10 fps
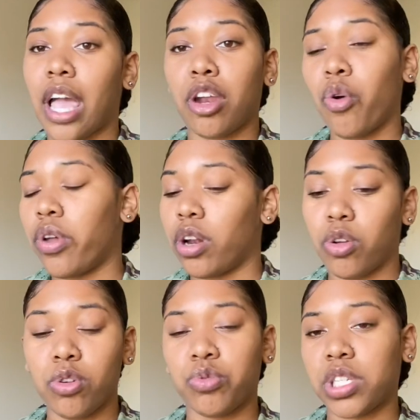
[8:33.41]
Y'all don't want to
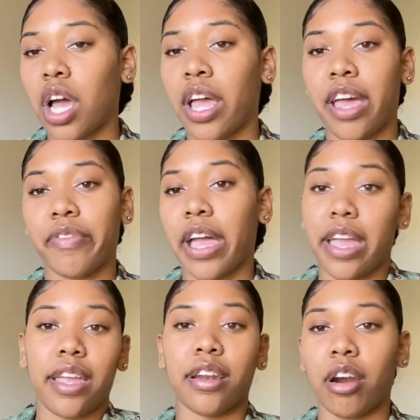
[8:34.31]
lose what y'all have
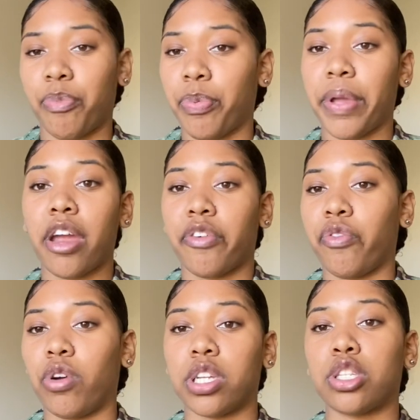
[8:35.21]
gained or prepared
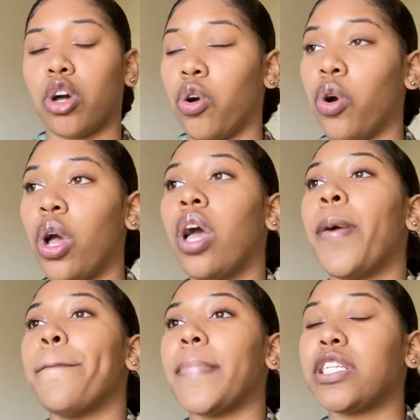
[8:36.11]
for it. So
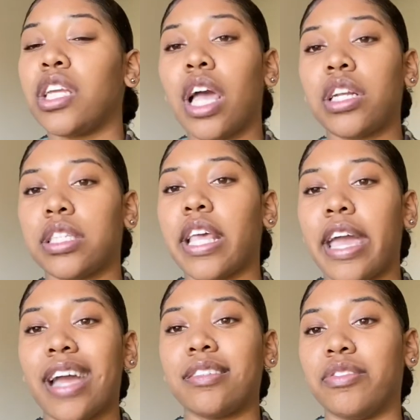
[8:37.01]
make sure y'all just stay
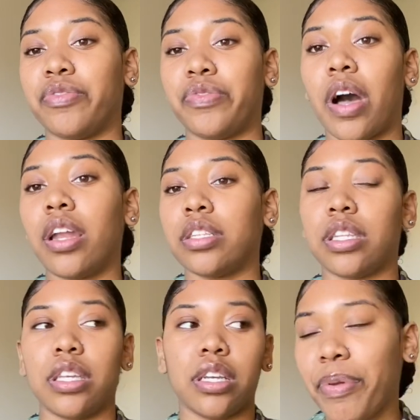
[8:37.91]
active,
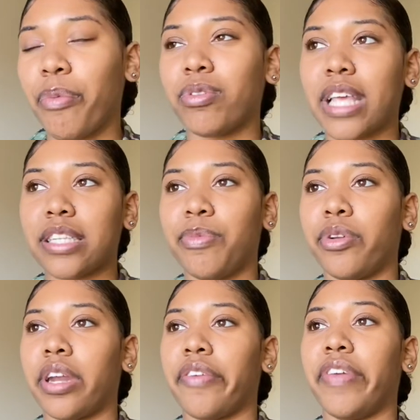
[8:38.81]
honestly. People was asking me
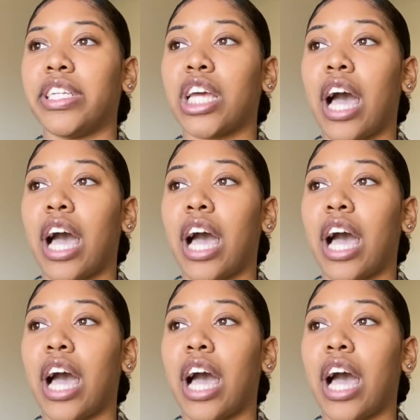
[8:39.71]
whether they feed y'all.